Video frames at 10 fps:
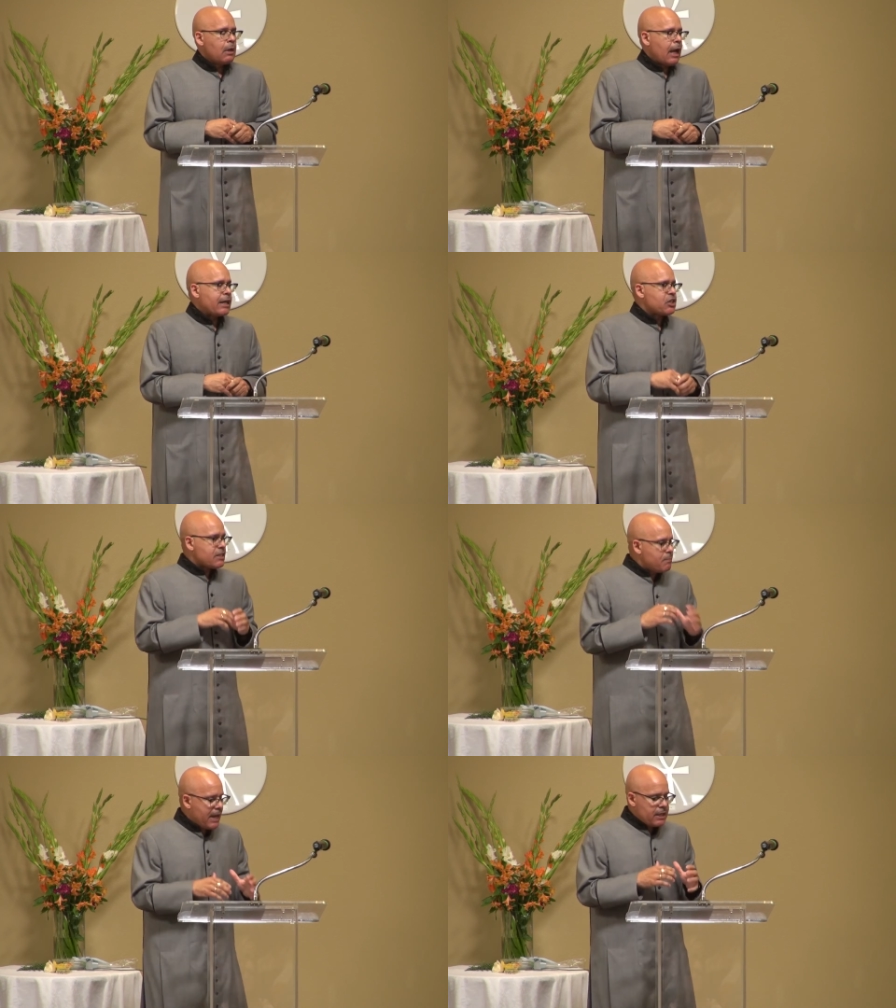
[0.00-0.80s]
I
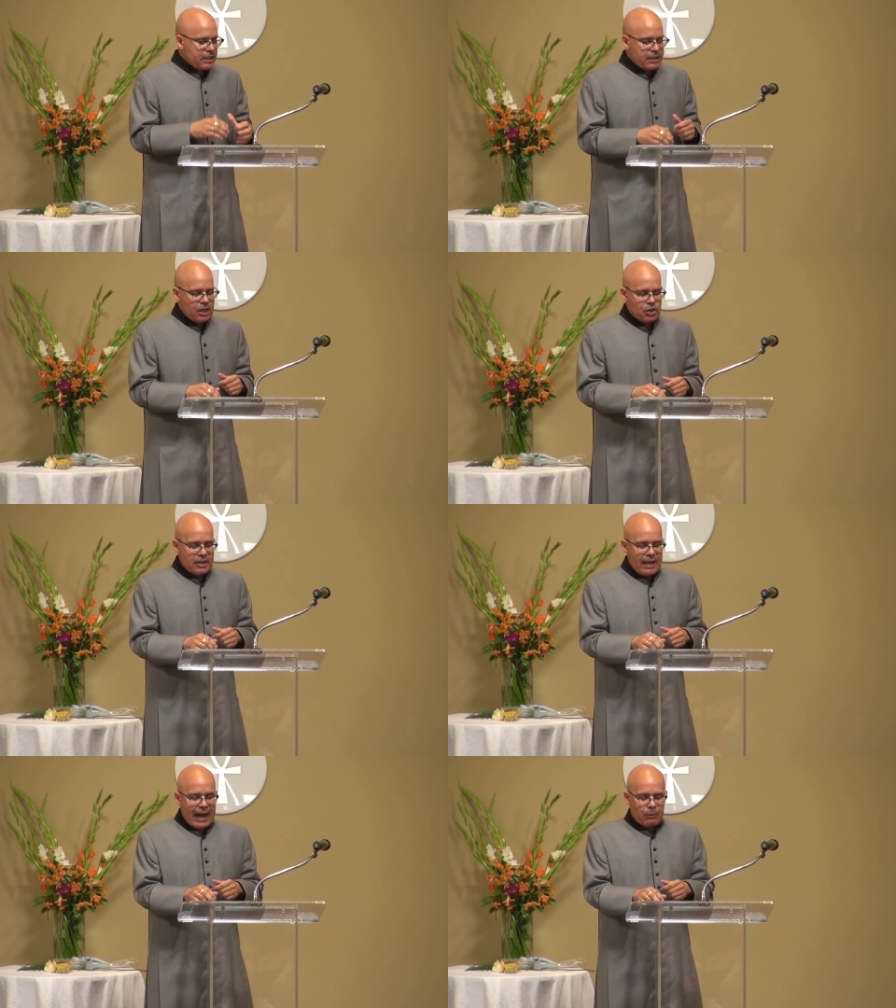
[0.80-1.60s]
just made a decision
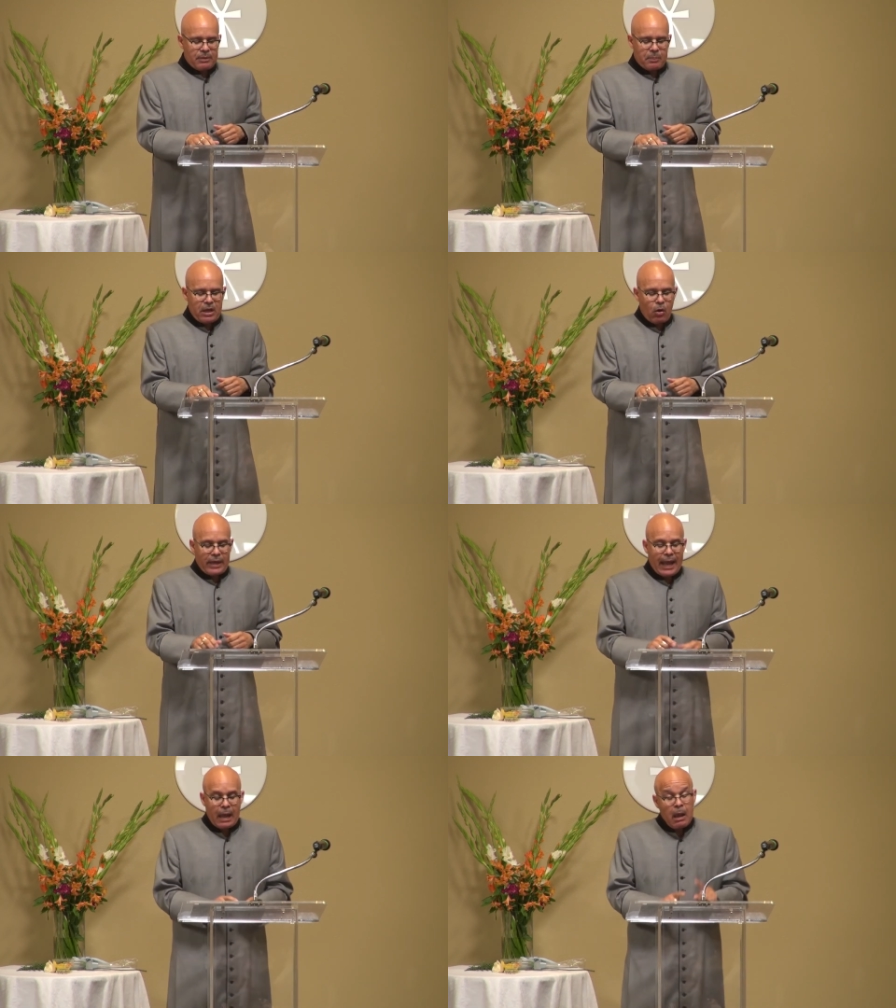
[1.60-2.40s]
that I would be
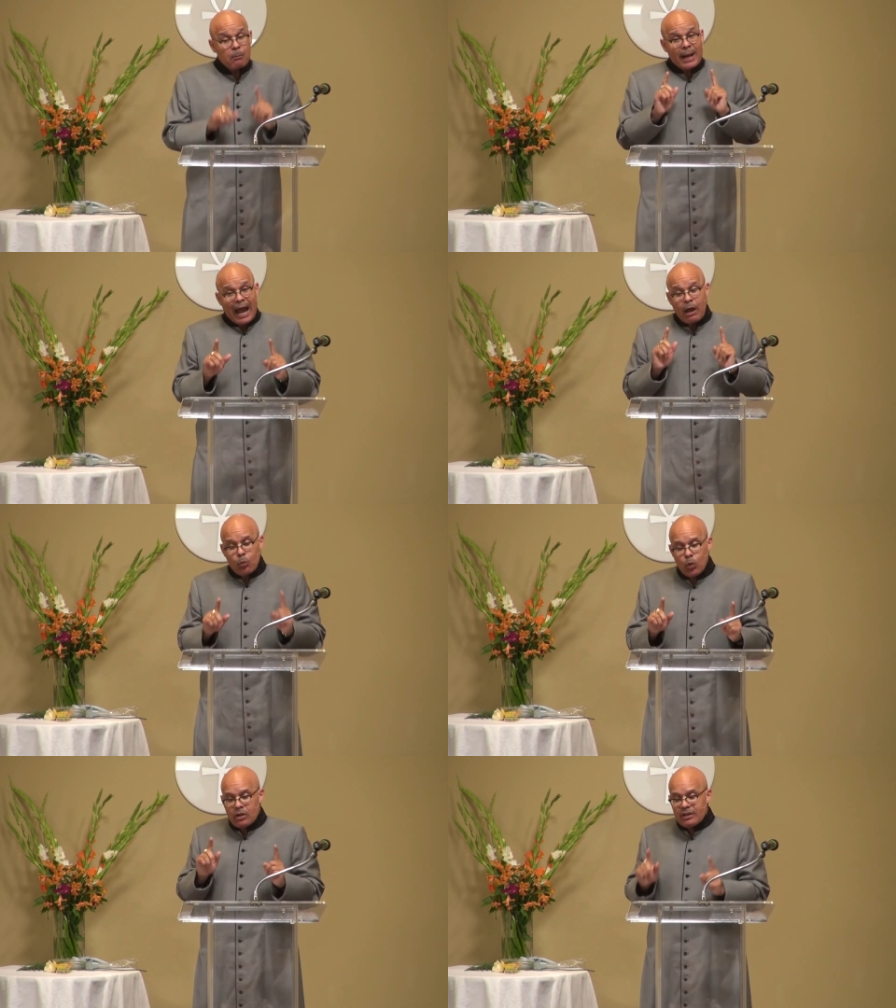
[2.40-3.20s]
okay. But I
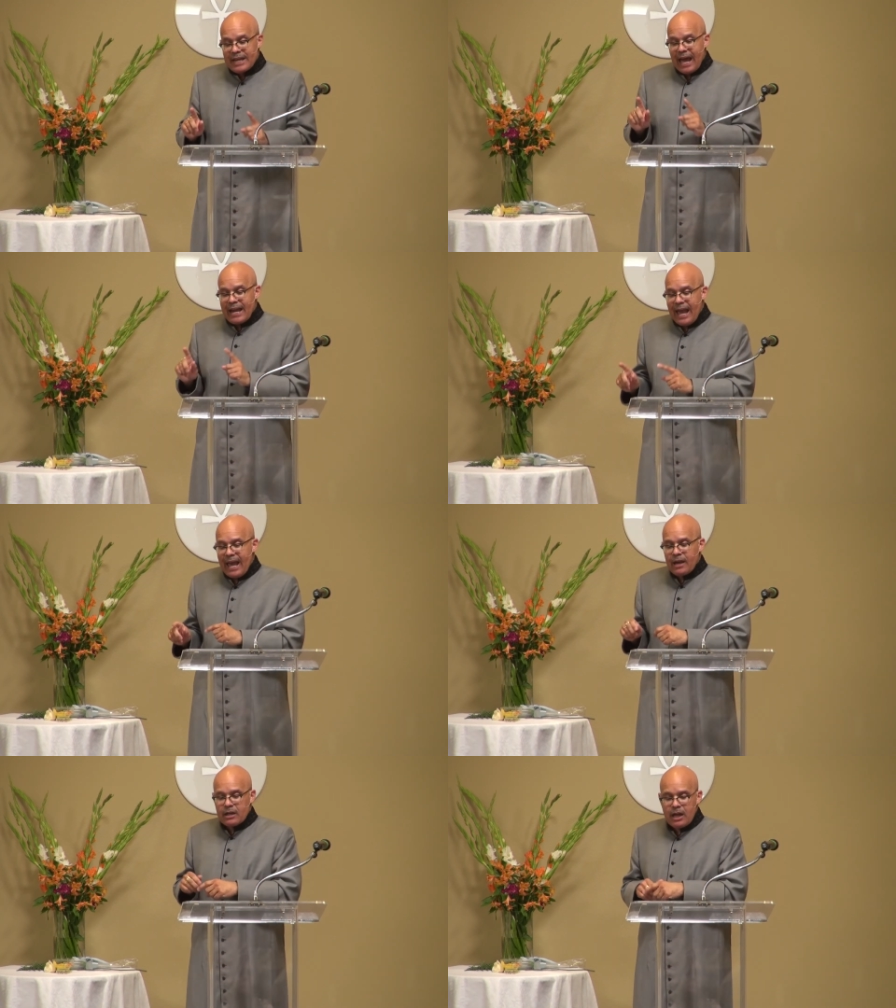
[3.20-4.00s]
will not
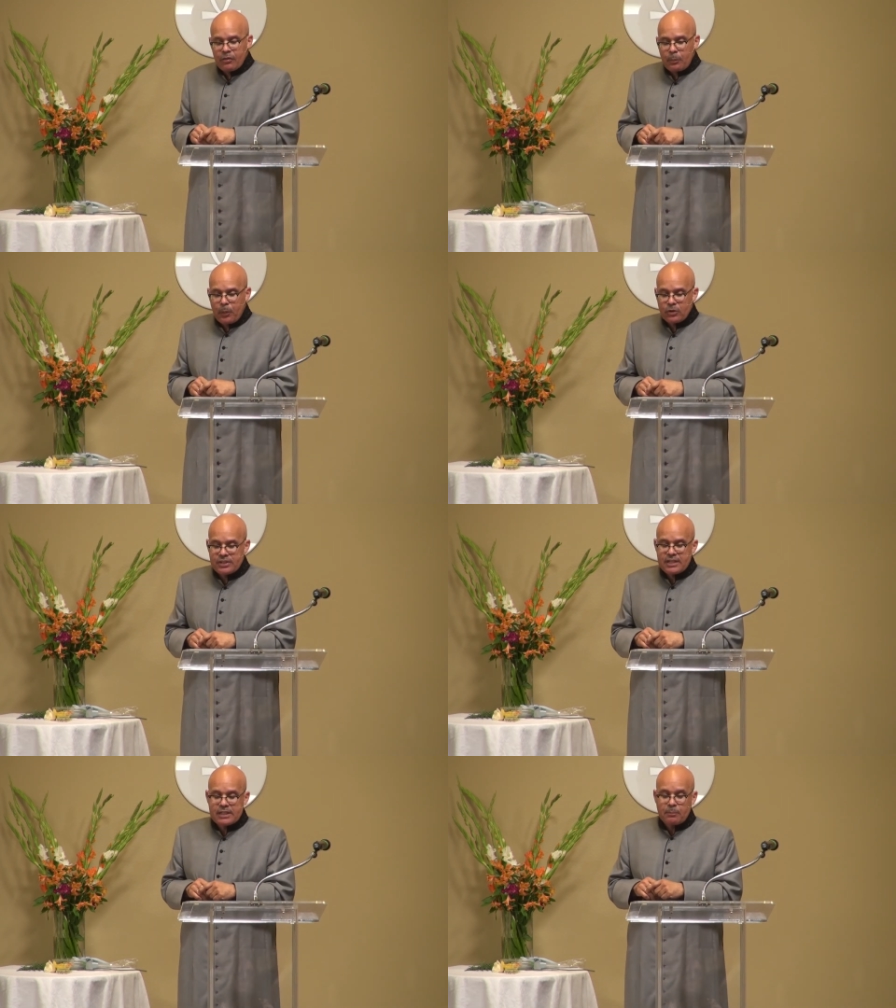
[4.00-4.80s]
add another
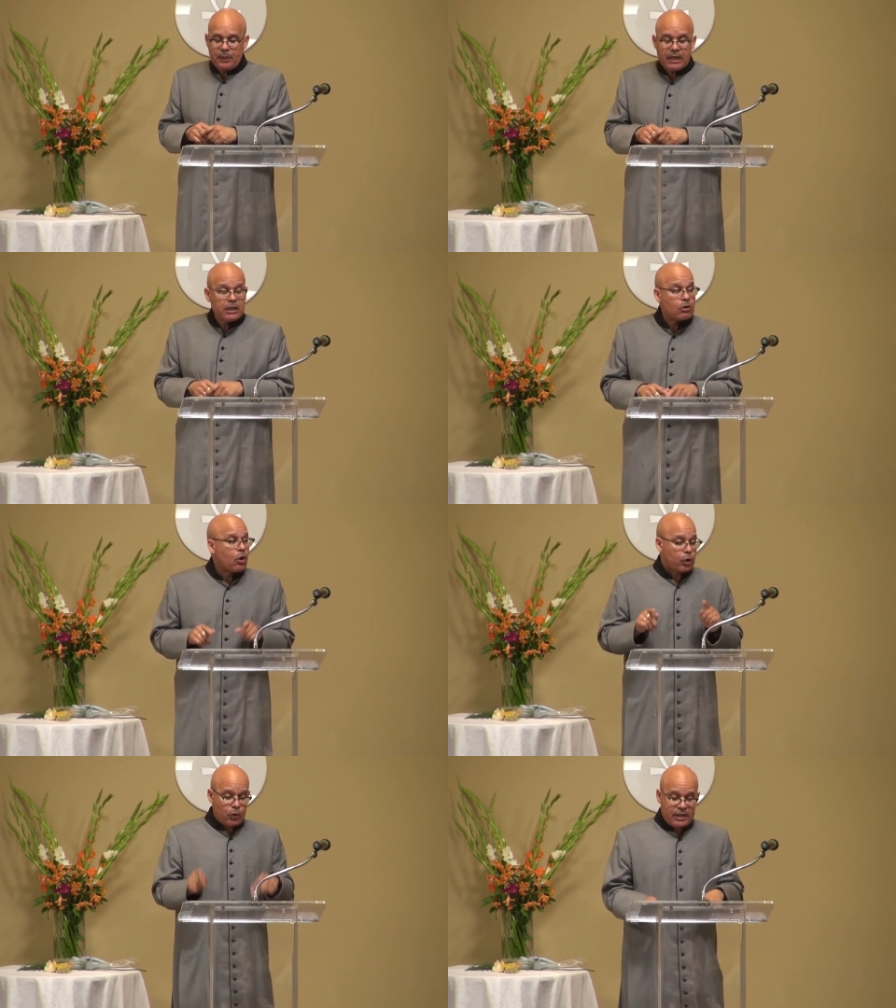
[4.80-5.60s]
person's opinion or
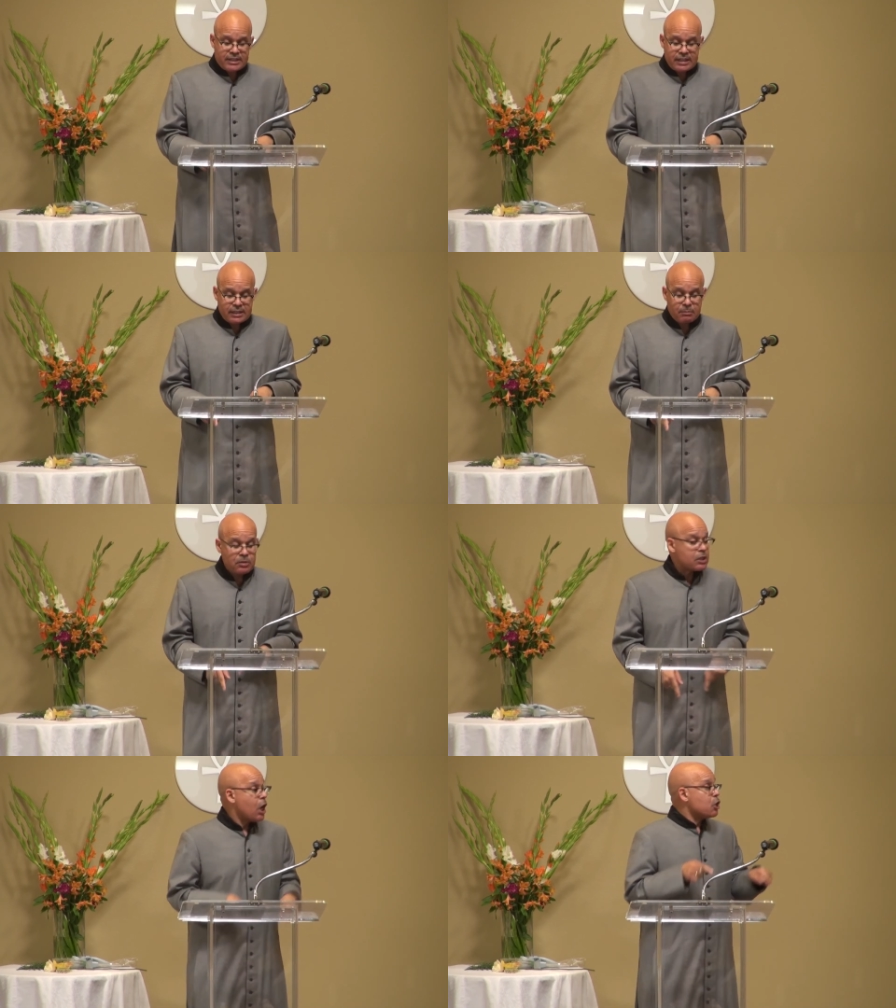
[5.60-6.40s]
criticism
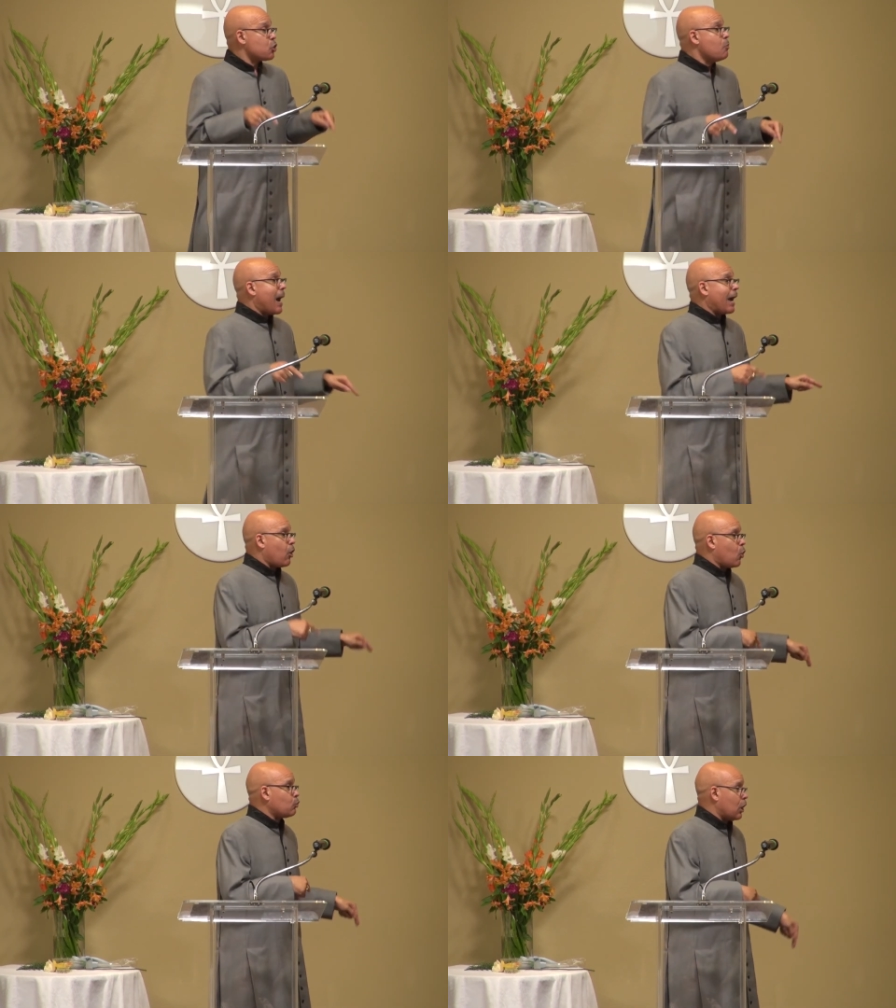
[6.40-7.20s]
to my
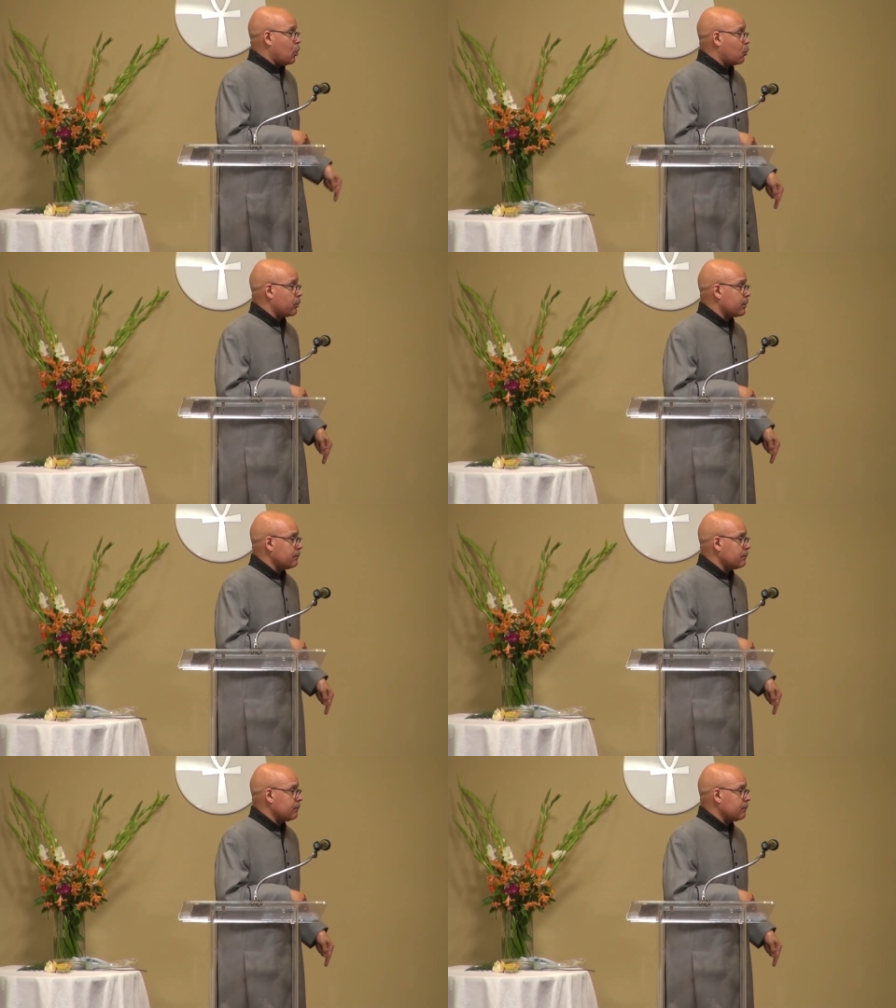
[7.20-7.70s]
own load.